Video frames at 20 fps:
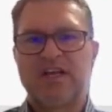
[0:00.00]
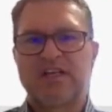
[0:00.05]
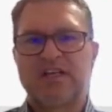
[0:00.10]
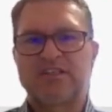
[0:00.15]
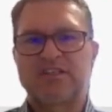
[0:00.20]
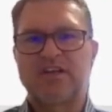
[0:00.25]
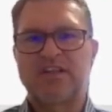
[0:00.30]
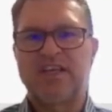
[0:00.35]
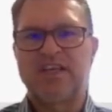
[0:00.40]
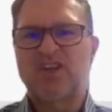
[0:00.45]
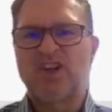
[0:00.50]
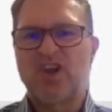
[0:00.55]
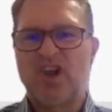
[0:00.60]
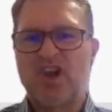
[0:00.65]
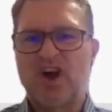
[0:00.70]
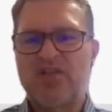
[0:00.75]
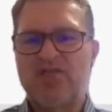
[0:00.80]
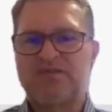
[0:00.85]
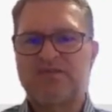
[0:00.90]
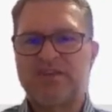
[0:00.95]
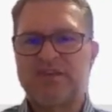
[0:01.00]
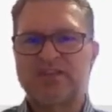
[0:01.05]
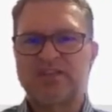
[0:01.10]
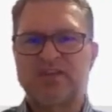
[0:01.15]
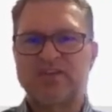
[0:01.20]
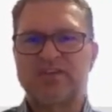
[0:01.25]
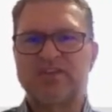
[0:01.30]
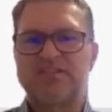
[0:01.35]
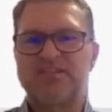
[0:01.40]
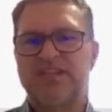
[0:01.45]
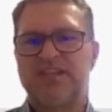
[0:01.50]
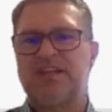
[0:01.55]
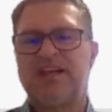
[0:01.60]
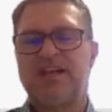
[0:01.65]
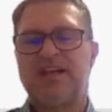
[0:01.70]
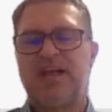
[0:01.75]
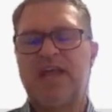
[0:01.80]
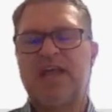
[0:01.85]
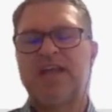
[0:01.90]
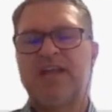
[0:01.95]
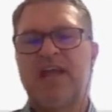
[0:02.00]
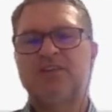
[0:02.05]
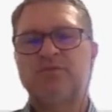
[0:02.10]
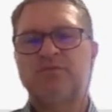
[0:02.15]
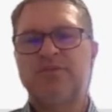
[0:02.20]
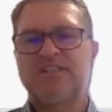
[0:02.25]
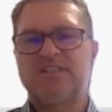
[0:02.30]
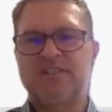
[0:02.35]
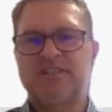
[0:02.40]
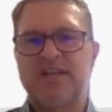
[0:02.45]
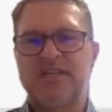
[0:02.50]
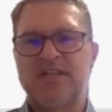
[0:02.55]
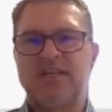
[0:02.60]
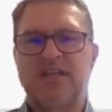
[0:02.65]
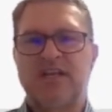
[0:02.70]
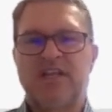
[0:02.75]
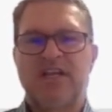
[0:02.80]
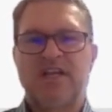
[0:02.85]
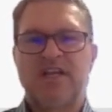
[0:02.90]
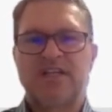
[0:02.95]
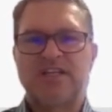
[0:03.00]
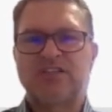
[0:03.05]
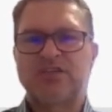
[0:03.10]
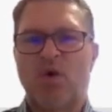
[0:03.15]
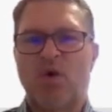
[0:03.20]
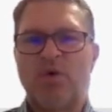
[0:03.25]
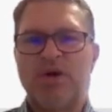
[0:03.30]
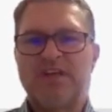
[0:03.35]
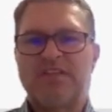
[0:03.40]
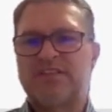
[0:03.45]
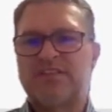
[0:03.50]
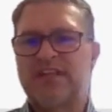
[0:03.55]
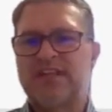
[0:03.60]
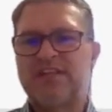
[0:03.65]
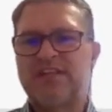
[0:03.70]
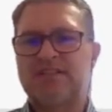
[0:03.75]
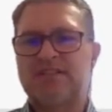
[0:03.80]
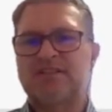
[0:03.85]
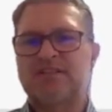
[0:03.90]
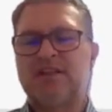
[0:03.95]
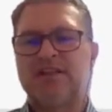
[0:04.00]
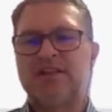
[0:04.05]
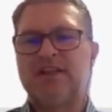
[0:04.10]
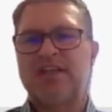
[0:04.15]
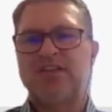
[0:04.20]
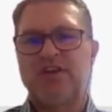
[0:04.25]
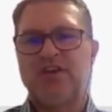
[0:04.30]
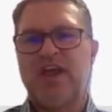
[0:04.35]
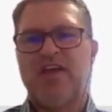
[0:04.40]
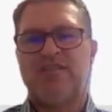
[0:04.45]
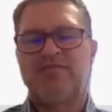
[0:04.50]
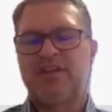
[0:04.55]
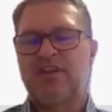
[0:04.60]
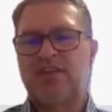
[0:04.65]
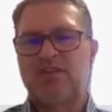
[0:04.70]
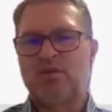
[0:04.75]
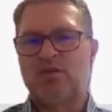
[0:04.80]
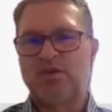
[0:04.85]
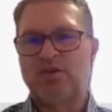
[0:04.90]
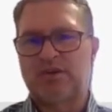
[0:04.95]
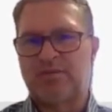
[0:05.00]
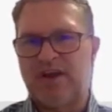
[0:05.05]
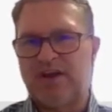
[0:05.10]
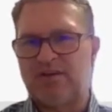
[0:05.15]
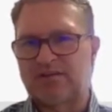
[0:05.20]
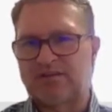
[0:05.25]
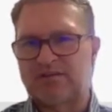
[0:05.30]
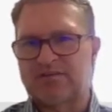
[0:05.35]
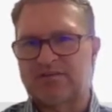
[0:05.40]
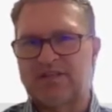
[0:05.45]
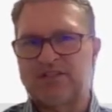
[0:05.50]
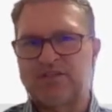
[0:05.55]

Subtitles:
So there's a lot of things to consider, and as we said, there's always things that you haven't thought about.